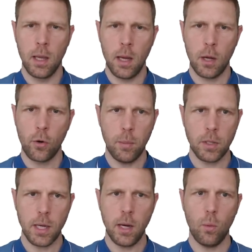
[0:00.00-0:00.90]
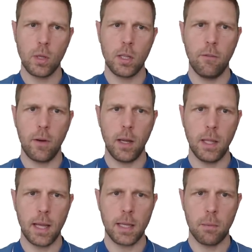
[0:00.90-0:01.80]
Agreement here was
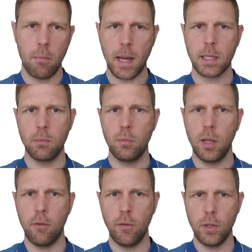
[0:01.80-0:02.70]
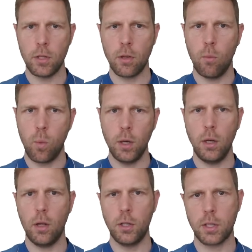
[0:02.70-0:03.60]
defined as a maximum difference of
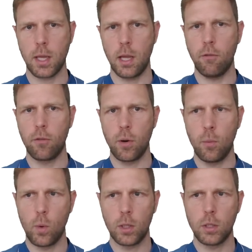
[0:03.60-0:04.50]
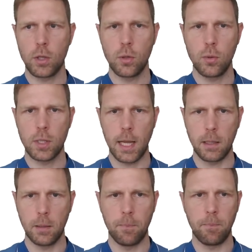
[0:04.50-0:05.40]
1 on a scale from 1 to
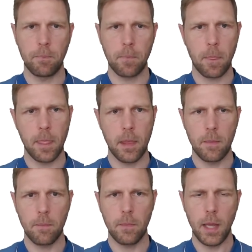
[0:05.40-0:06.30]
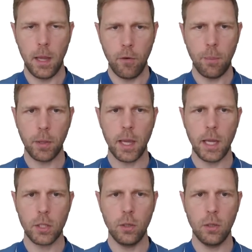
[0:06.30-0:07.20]
10. Every
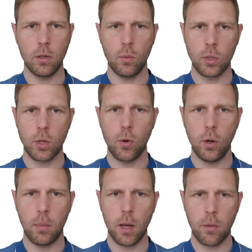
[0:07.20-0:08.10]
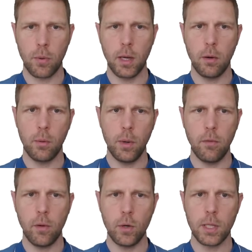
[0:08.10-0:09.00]
application was scored by 3
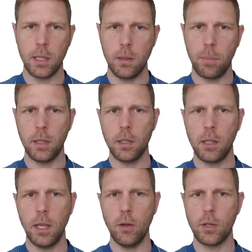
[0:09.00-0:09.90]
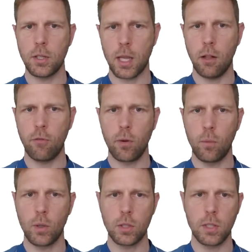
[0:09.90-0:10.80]
reviewers independently on a scale
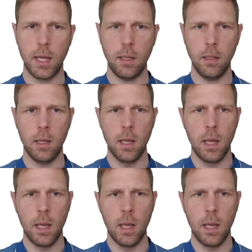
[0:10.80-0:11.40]
from 1 to 10.